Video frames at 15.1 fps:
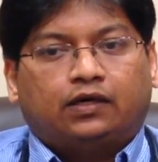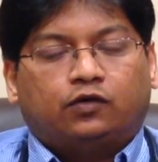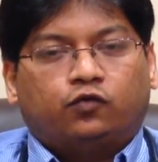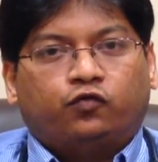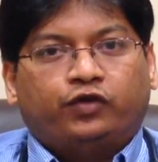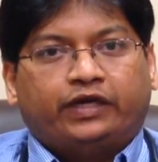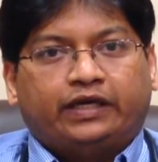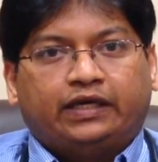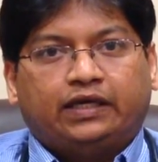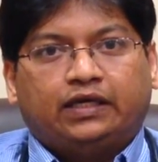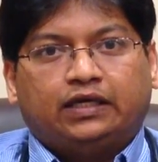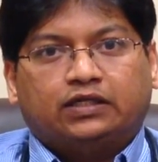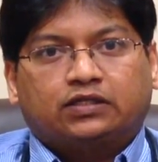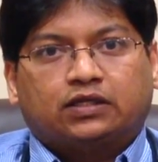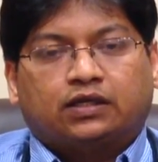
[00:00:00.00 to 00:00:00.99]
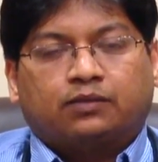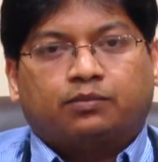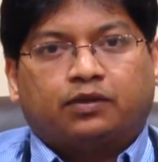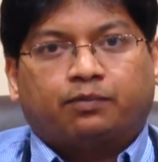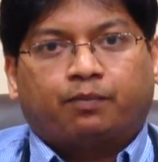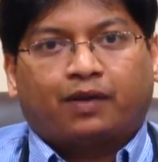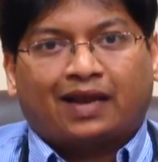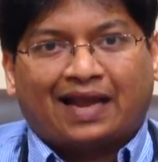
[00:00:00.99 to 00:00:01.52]
We
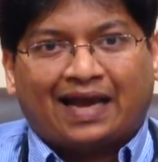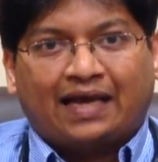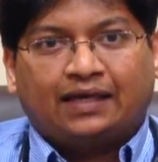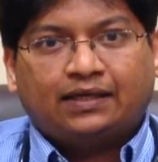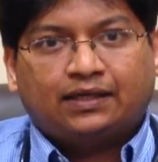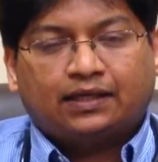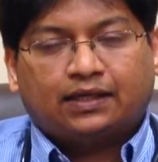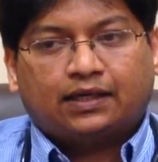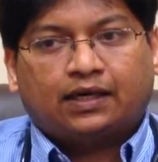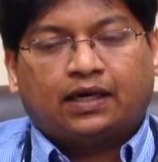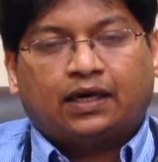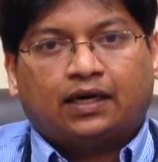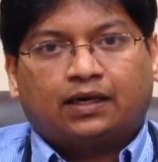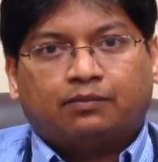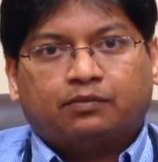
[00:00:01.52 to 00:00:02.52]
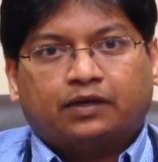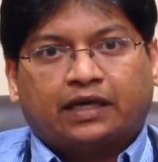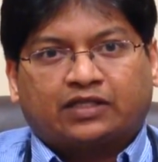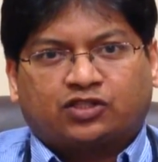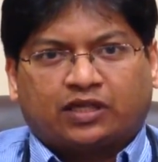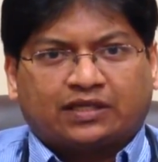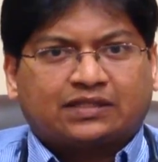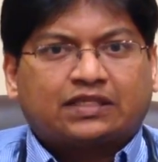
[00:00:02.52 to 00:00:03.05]
planned
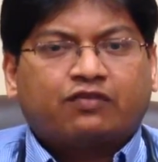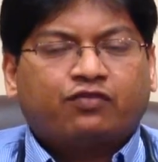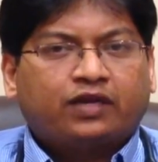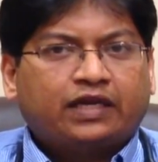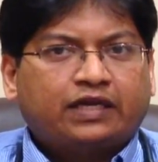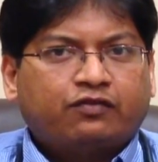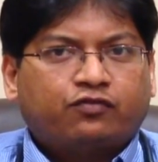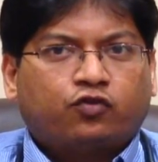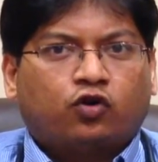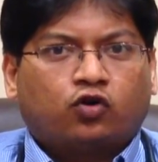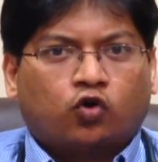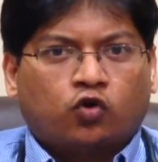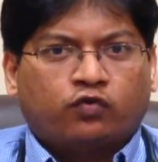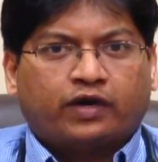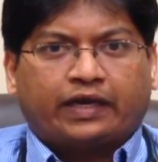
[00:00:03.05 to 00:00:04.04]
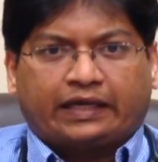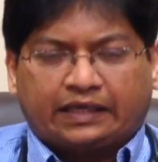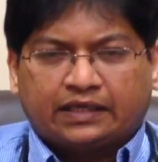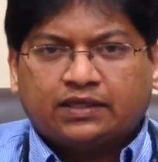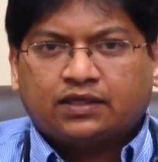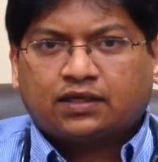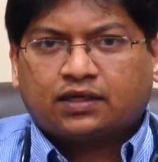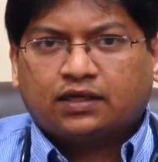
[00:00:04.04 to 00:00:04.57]
extensively for over a
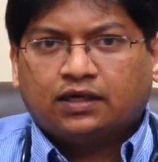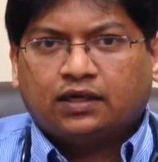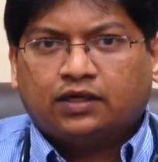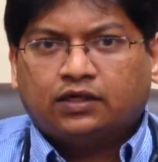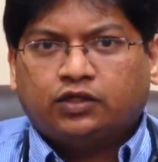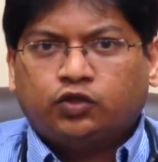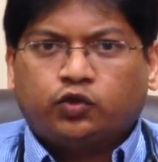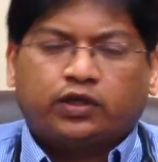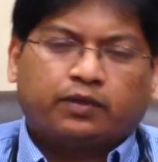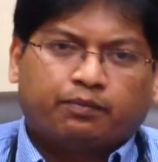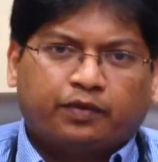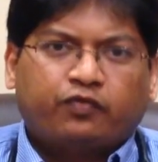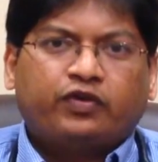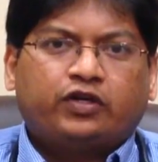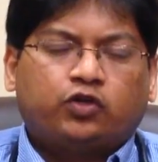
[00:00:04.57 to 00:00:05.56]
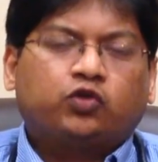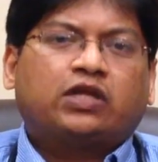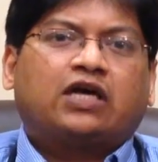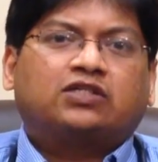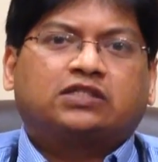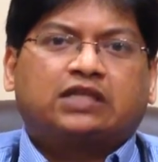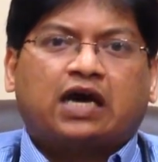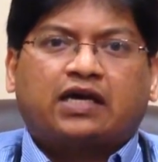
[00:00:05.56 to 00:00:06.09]
year between
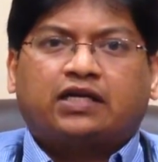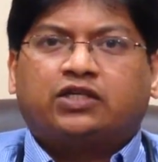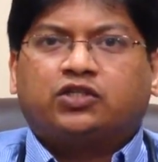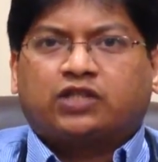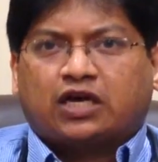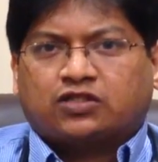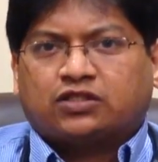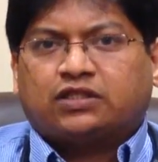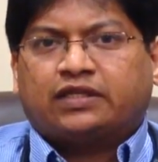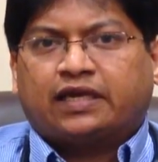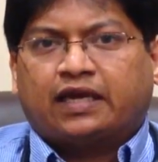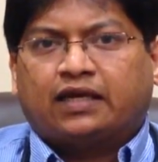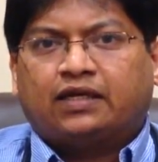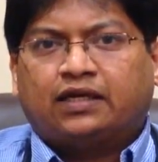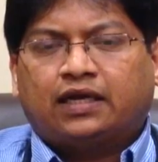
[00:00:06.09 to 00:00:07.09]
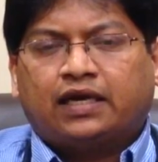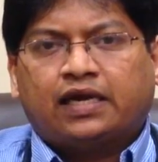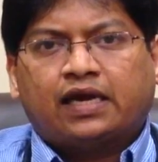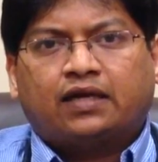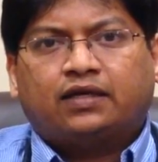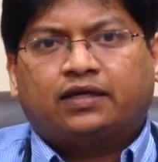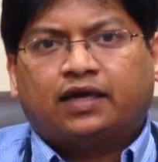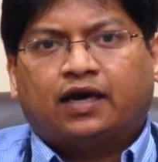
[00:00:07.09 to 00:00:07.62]
2009 and 2010,
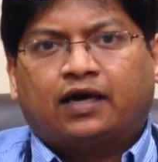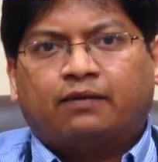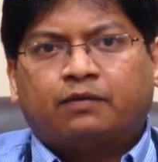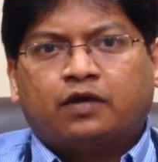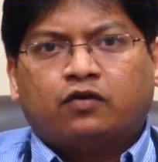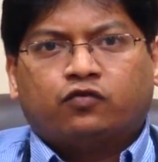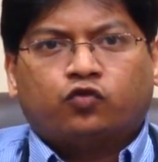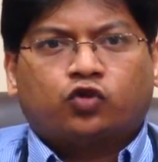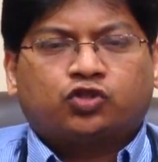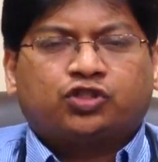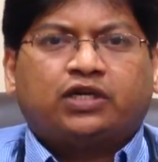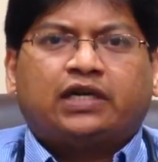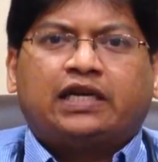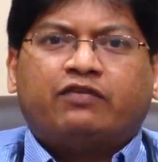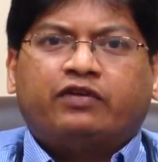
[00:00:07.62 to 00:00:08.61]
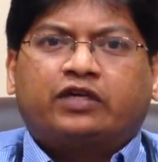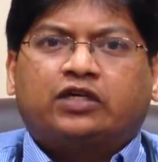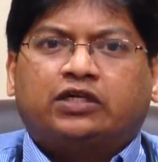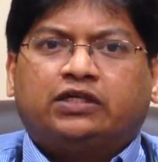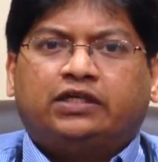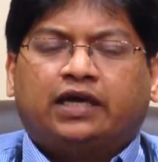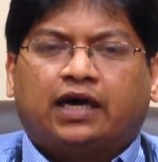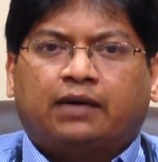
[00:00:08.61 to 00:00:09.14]
and fortunately we
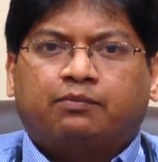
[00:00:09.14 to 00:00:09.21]
could